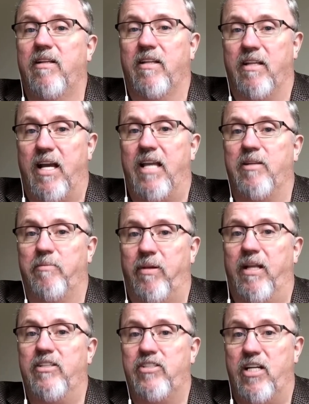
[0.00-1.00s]
the guy that
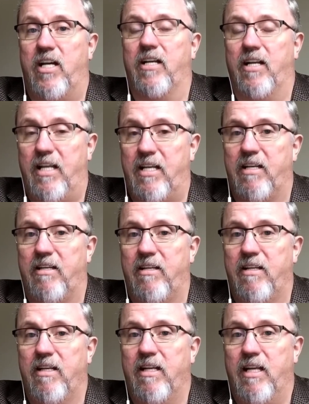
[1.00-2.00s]
played John Lennon
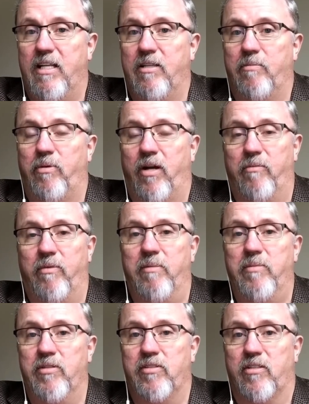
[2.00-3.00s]
in the Broadway
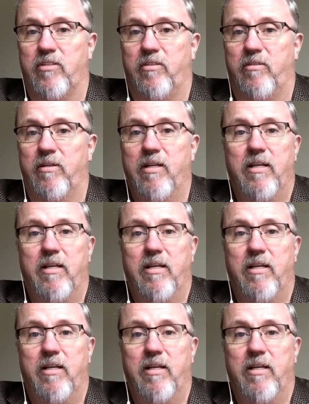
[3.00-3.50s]
musical